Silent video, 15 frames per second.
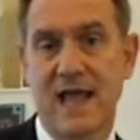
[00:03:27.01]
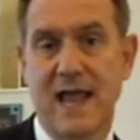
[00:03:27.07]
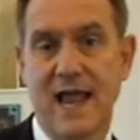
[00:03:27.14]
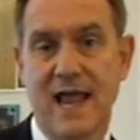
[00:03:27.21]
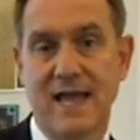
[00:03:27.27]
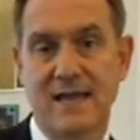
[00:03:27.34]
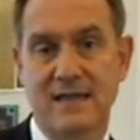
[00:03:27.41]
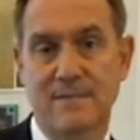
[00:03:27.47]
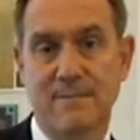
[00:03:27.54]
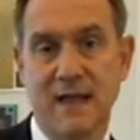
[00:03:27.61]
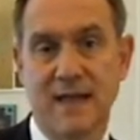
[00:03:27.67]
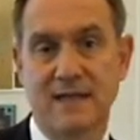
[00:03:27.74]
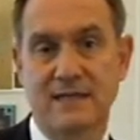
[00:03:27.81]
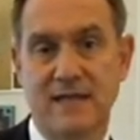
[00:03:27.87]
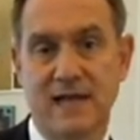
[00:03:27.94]
and it
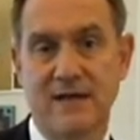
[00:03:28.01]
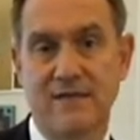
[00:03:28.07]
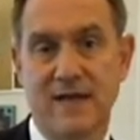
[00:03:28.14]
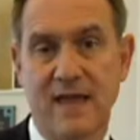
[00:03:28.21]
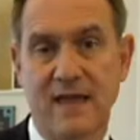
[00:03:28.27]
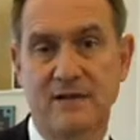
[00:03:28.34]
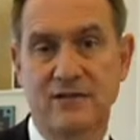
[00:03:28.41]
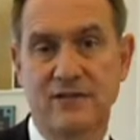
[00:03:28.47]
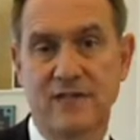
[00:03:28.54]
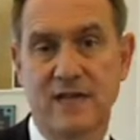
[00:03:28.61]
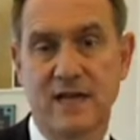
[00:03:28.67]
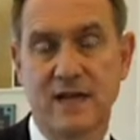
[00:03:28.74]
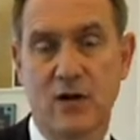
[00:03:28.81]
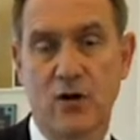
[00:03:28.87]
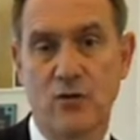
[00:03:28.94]
passed out of the House
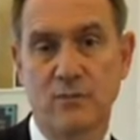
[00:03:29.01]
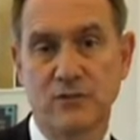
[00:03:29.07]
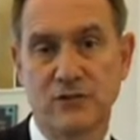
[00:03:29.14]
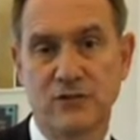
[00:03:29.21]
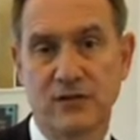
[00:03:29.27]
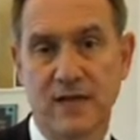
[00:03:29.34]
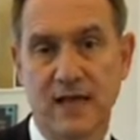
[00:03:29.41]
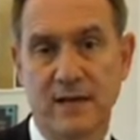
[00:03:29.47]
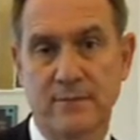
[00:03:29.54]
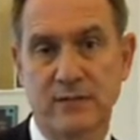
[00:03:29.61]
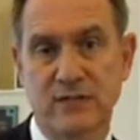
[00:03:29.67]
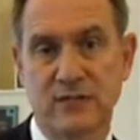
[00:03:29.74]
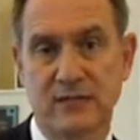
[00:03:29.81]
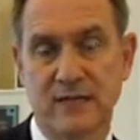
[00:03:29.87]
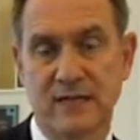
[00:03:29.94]
today almost
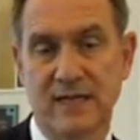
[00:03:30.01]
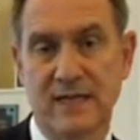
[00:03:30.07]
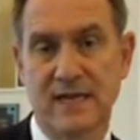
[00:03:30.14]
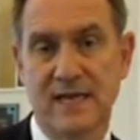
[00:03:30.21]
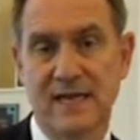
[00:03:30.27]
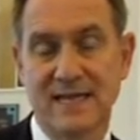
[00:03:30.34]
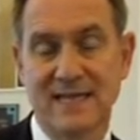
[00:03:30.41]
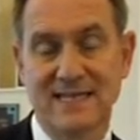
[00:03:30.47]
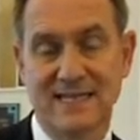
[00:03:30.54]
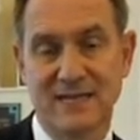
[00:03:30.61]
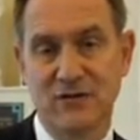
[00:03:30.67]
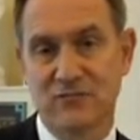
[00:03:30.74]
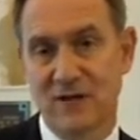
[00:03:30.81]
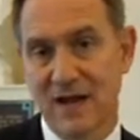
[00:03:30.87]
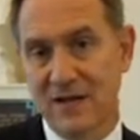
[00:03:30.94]
unanimously. It's
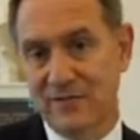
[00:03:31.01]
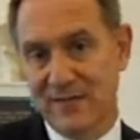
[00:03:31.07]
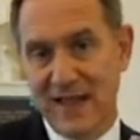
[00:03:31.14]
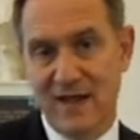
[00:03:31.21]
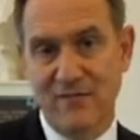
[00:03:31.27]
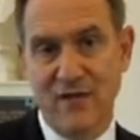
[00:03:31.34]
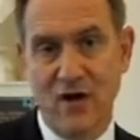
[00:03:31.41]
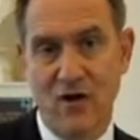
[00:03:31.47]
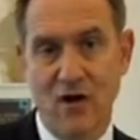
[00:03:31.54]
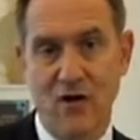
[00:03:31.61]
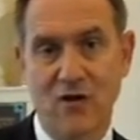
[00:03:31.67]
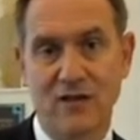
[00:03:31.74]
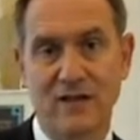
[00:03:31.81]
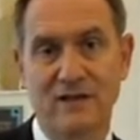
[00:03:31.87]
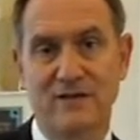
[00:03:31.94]
en route down the
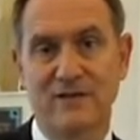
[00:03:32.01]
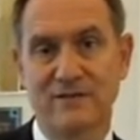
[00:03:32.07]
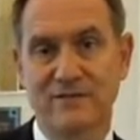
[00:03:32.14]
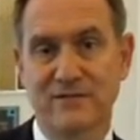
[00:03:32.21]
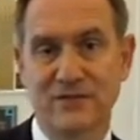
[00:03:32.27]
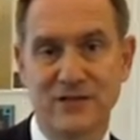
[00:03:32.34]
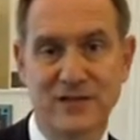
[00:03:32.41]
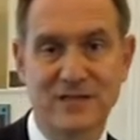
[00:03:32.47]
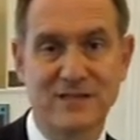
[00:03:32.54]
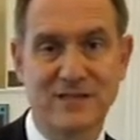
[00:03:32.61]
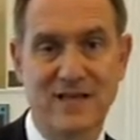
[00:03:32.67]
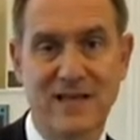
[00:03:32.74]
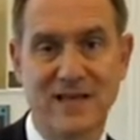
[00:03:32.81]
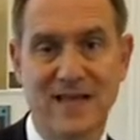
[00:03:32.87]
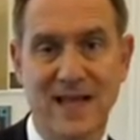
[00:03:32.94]
hall here in the Virginia
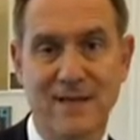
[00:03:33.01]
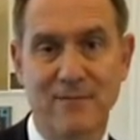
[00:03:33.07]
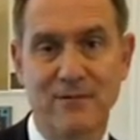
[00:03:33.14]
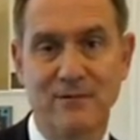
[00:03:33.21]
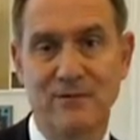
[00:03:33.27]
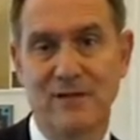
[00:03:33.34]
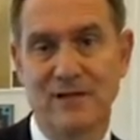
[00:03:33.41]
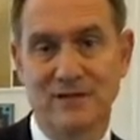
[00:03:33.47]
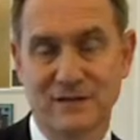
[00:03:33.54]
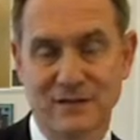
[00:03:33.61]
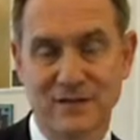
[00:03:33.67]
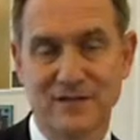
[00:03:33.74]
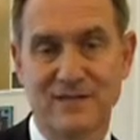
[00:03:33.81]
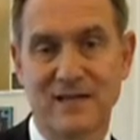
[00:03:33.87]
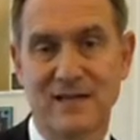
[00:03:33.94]
State Capitol to
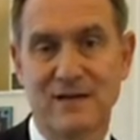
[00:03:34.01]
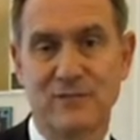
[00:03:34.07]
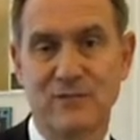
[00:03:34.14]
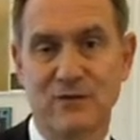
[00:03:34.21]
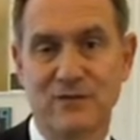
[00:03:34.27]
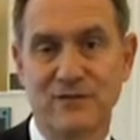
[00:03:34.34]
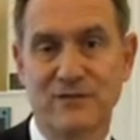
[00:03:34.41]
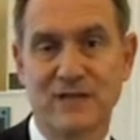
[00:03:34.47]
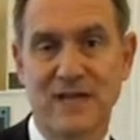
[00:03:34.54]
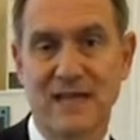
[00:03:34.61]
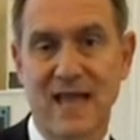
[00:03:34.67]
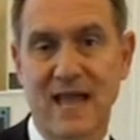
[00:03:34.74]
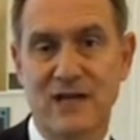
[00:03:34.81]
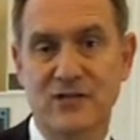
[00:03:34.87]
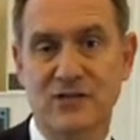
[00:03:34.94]
the Senate, where they'll
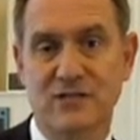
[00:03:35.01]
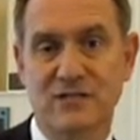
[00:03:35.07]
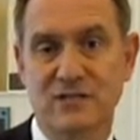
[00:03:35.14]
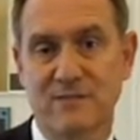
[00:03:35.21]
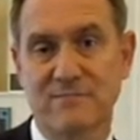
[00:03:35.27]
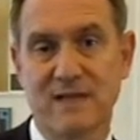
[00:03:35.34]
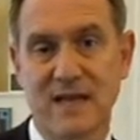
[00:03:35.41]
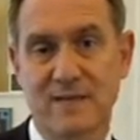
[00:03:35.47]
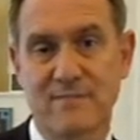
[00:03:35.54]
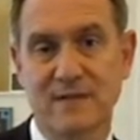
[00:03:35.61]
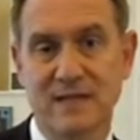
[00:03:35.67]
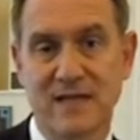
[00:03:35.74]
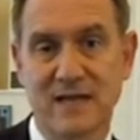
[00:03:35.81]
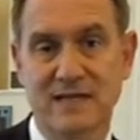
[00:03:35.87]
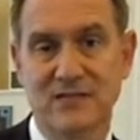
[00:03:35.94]
take action sometime in
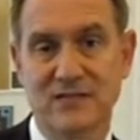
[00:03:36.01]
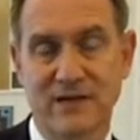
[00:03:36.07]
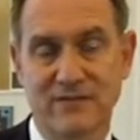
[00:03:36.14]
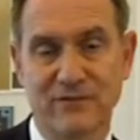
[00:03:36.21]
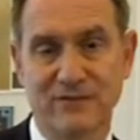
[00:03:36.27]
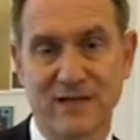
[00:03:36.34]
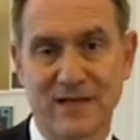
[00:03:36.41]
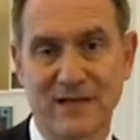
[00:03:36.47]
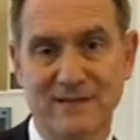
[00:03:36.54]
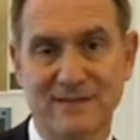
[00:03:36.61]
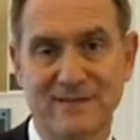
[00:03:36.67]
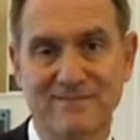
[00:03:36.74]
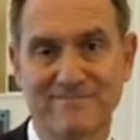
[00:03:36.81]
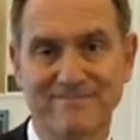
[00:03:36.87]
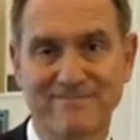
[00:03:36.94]
the next several days.